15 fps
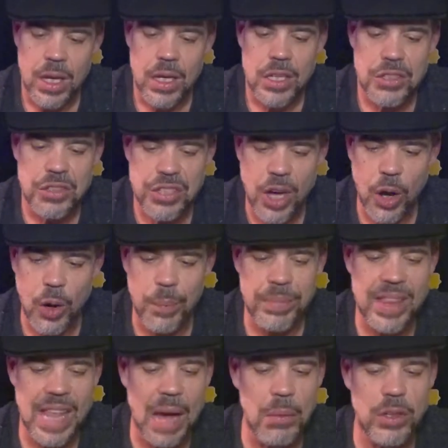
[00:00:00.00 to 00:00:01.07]
So
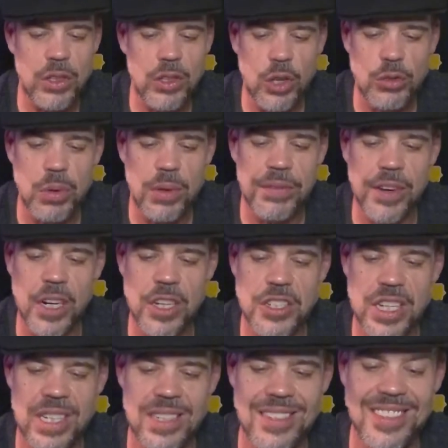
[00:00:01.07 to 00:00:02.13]
those were
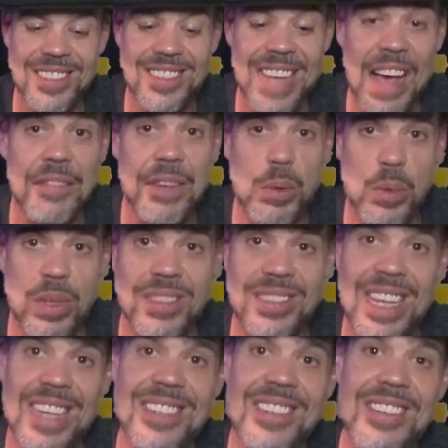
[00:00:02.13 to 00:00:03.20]
version 7, was
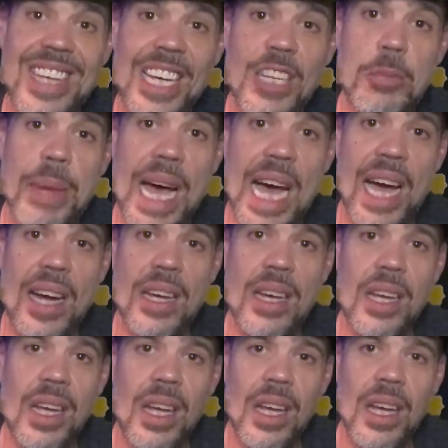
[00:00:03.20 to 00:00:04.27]
that 6-pack.
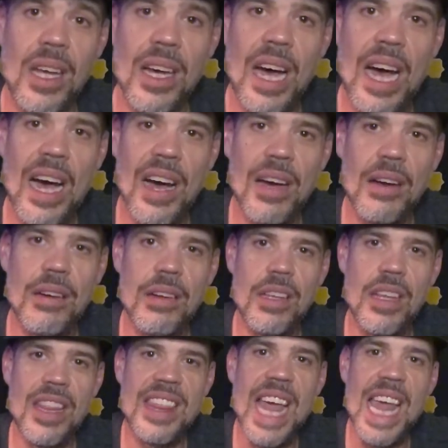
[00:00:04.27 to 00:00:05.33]

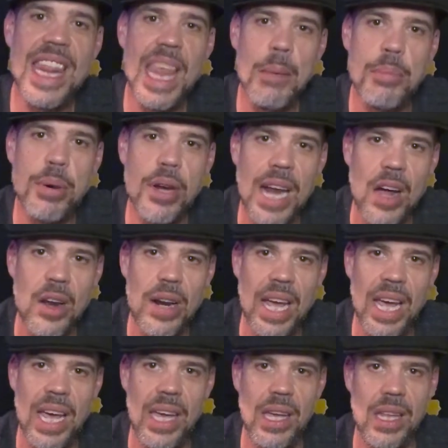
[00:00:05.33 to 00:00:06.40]
Then they put out
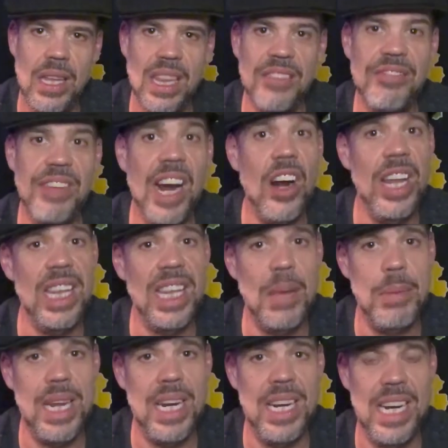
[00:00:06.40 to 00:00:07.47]
a very
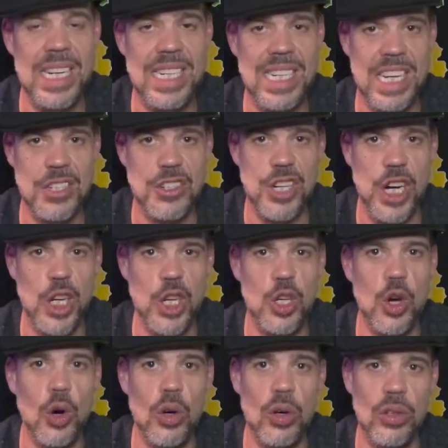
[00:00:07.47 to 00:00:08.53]
limited edition
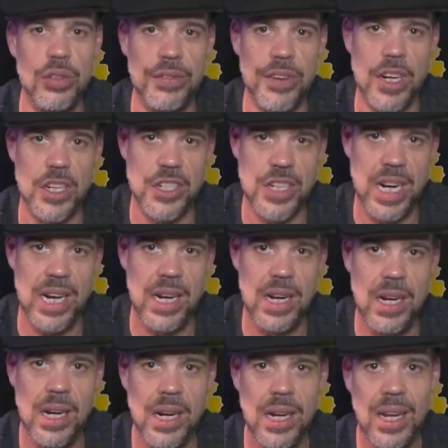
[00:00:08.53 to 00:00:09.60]
gold version
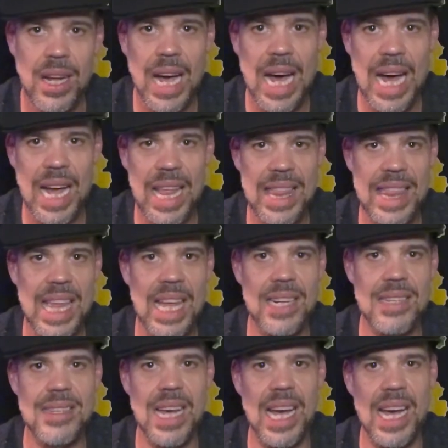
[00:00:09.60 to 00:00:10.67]

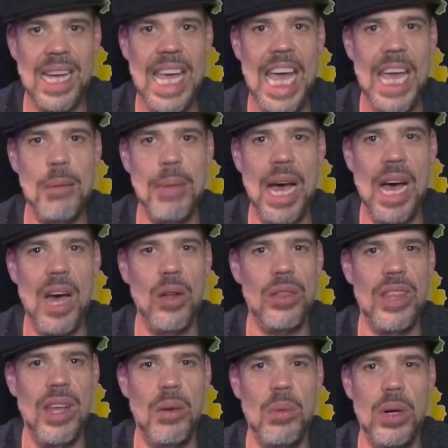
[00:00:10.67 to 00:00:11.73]
that came out
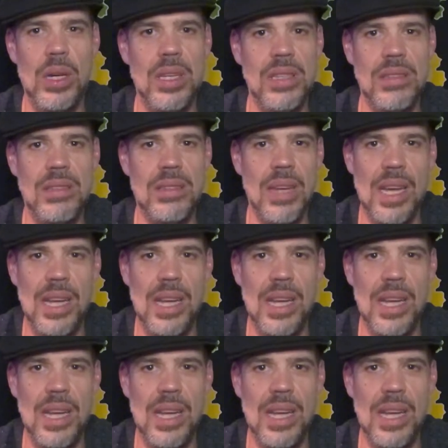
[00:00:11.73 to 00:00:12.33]
that was